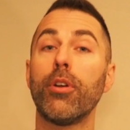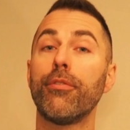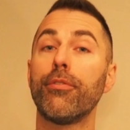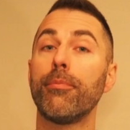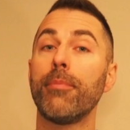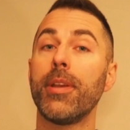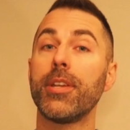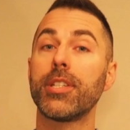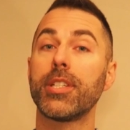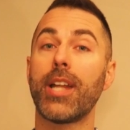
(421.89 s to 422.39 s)

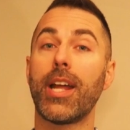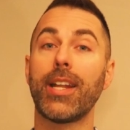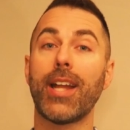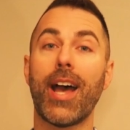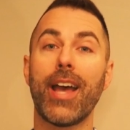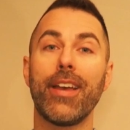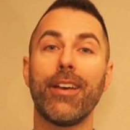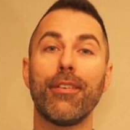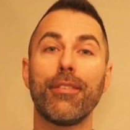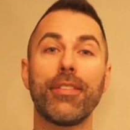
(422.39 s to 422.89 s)
information on
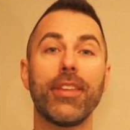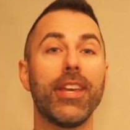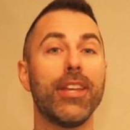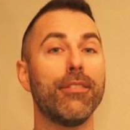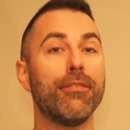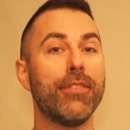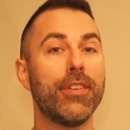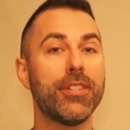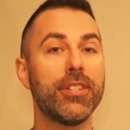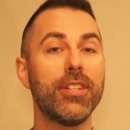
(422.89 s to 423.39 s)
eye health
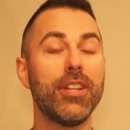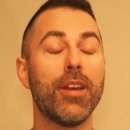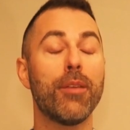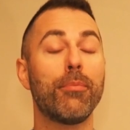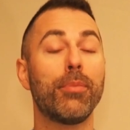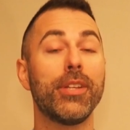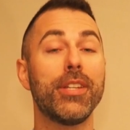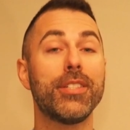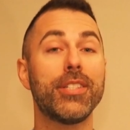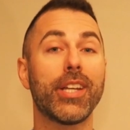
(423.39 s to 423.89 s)
and vision,
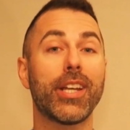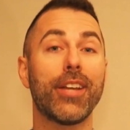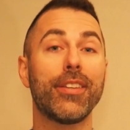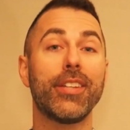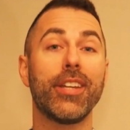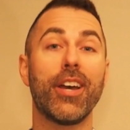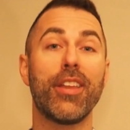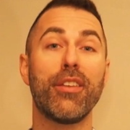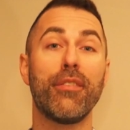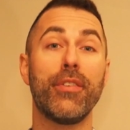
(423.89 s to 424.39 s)
please check out
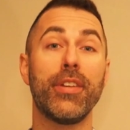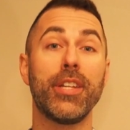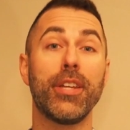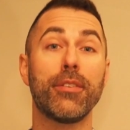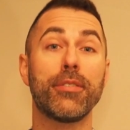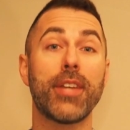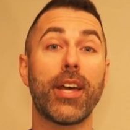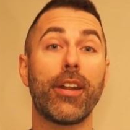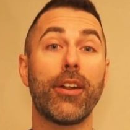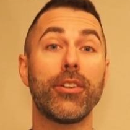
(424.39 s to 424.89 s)
the other
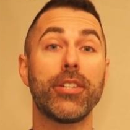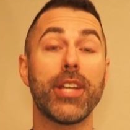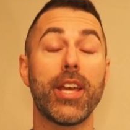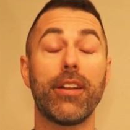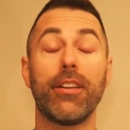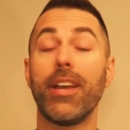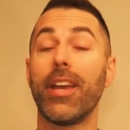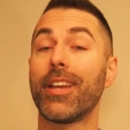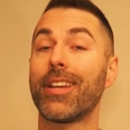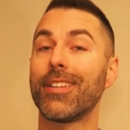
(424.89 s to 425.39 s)
videos on our
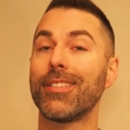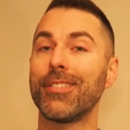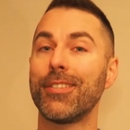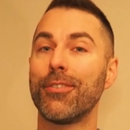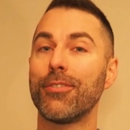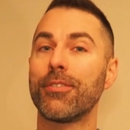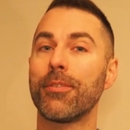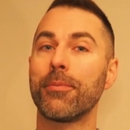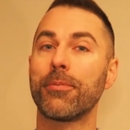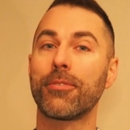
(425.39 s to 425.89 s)
channel and
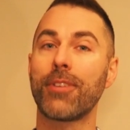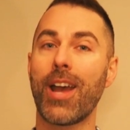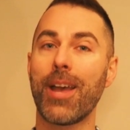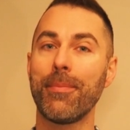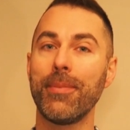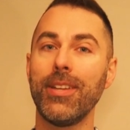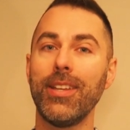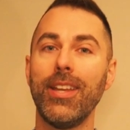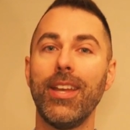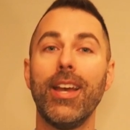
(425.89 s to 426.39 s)
consider
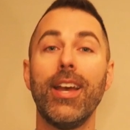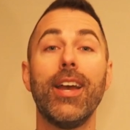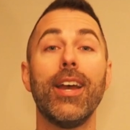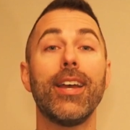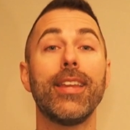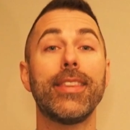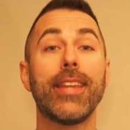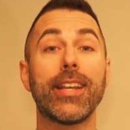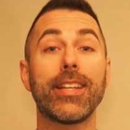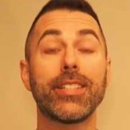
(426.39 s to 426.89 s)
subscribing.
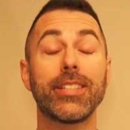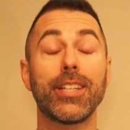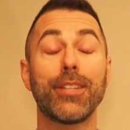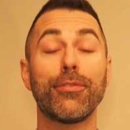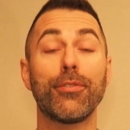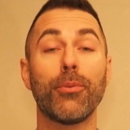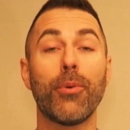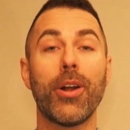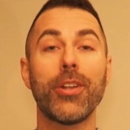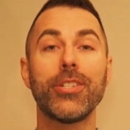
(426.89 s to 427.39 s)
Thanks again
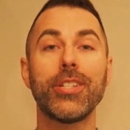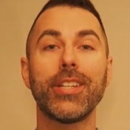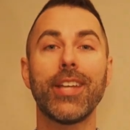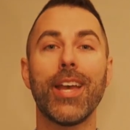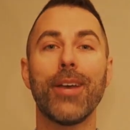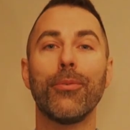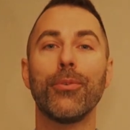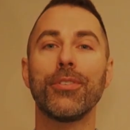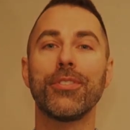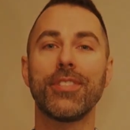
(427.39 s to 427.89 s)
for watching,
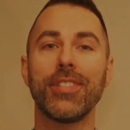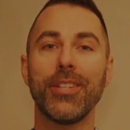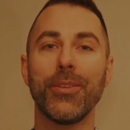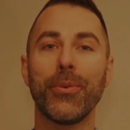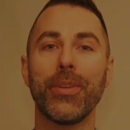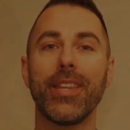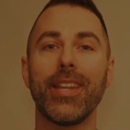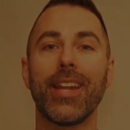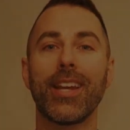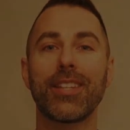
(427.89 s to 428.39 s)
and we'll see you
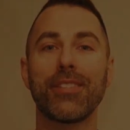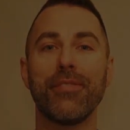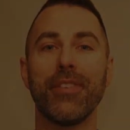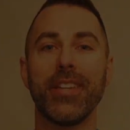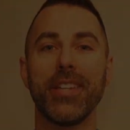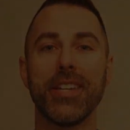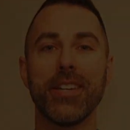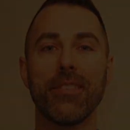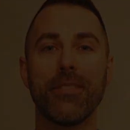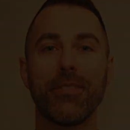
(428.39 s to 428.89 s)
in the next
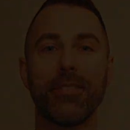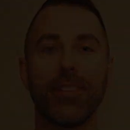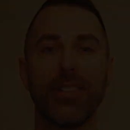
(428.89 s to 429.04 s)
video.